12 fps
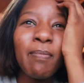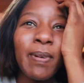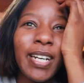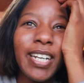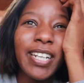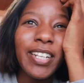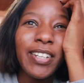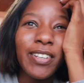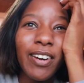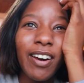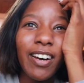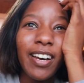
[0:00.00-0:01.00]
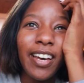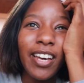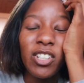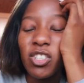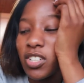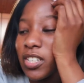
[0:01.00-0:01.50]
but yeah
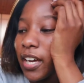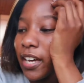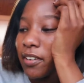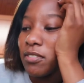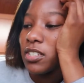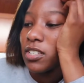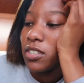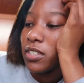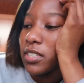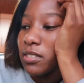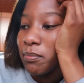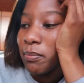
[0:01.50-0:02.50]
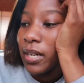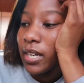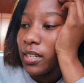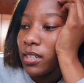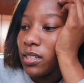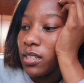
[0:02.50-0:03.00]
actually I have to get
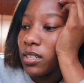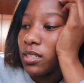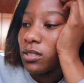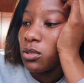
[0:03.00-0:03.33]
back